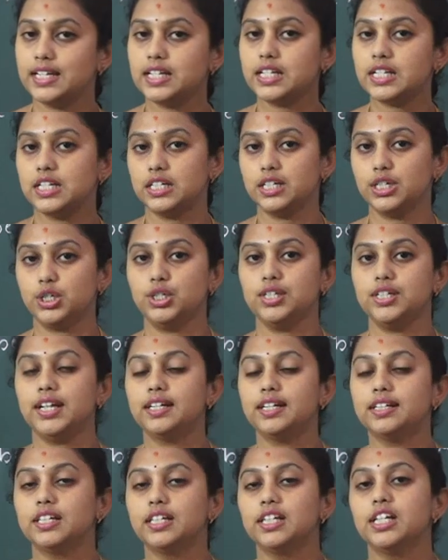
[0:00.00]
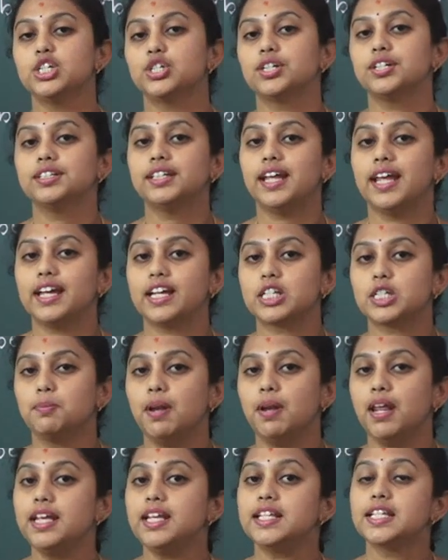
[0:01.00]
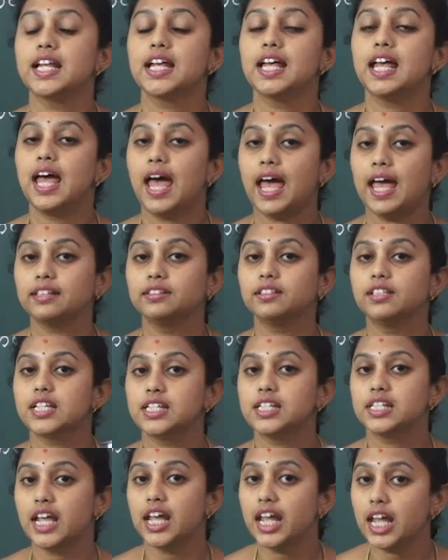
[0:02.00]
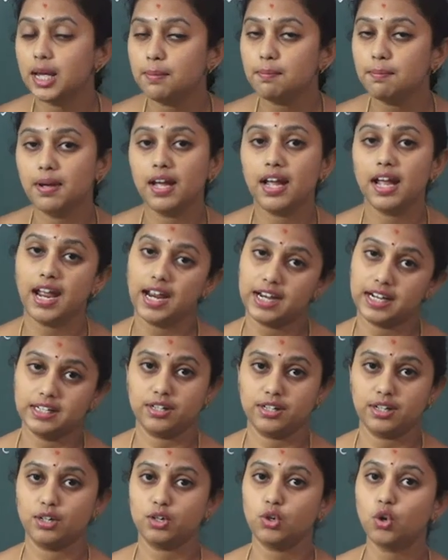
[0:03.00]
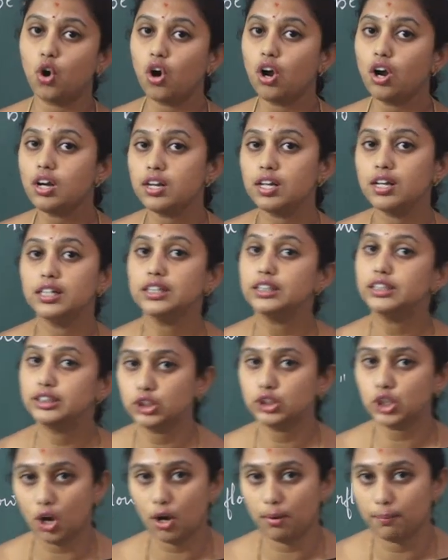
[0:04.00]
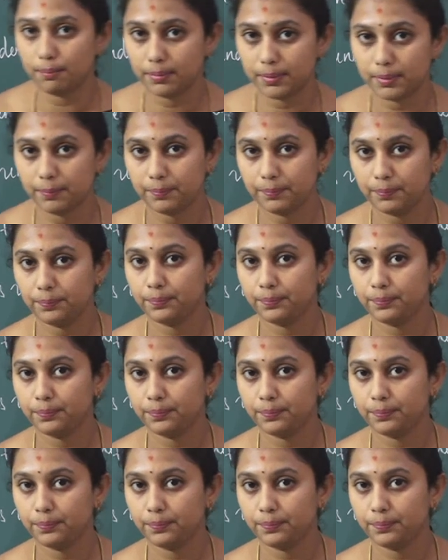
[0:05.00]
insertion and deletion takes place at the same end called top.